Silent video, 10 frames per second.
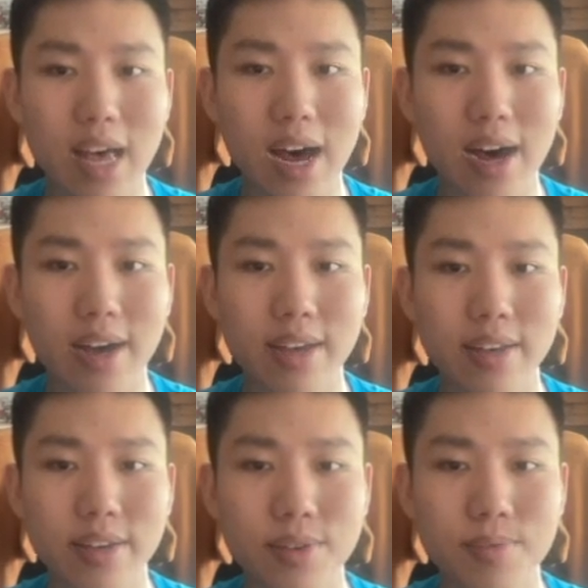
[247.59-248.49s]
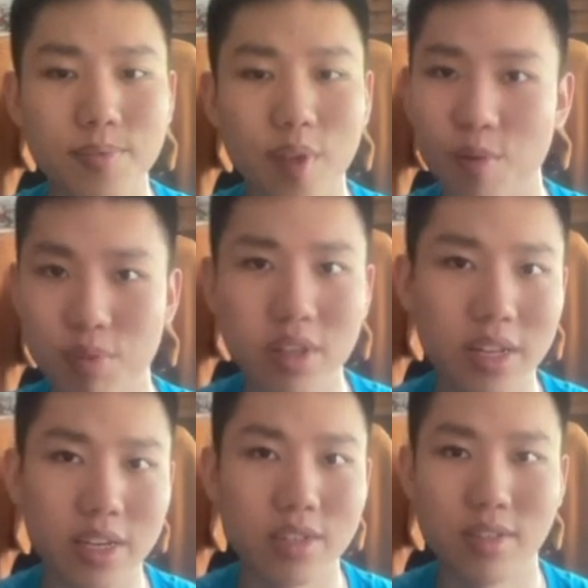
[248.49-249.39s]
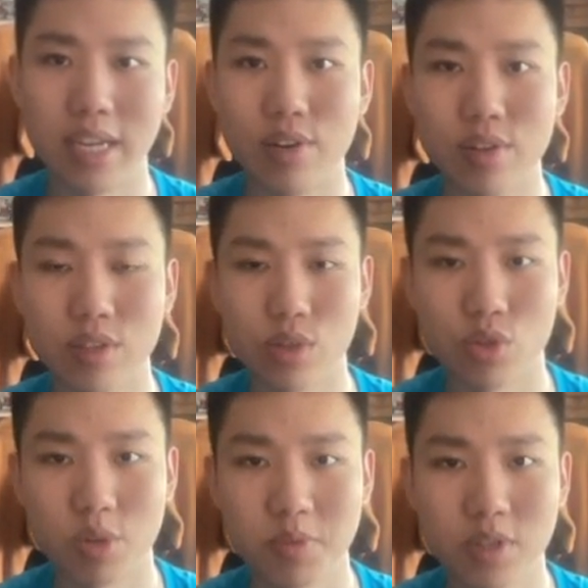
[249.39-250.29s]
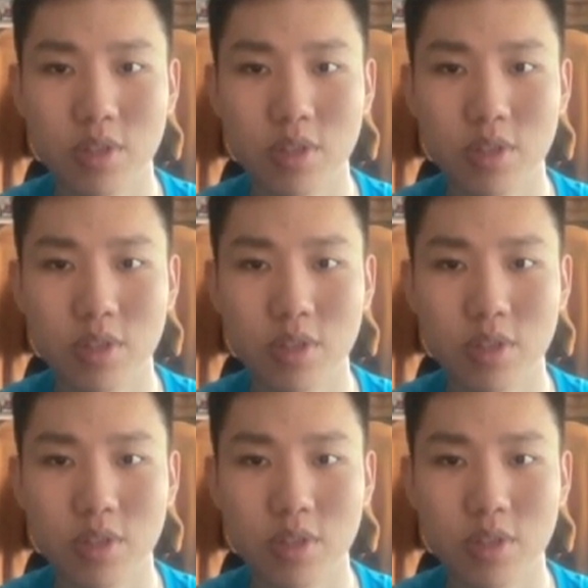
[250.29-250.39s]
I'll put the link down in the description